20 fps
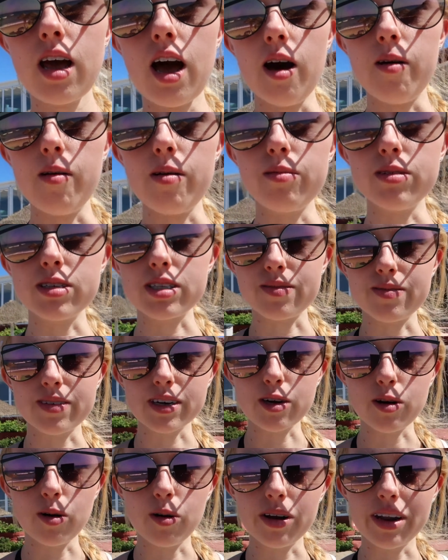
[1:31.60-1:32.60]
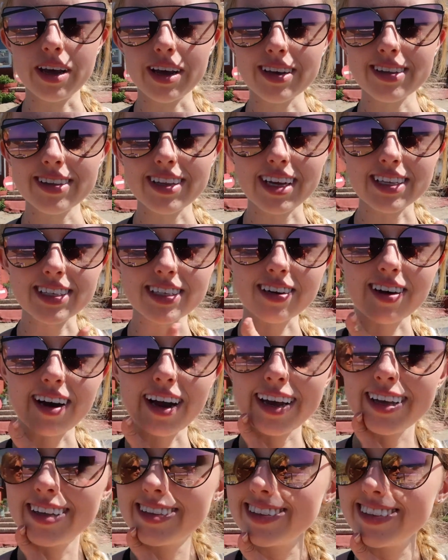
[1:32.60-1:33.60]
oh it wasn't recording that's
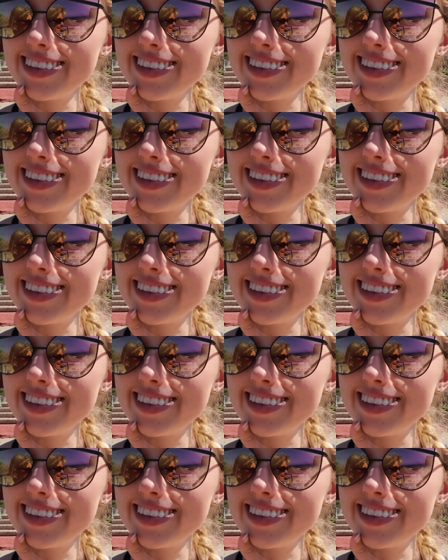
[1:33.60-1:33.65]
great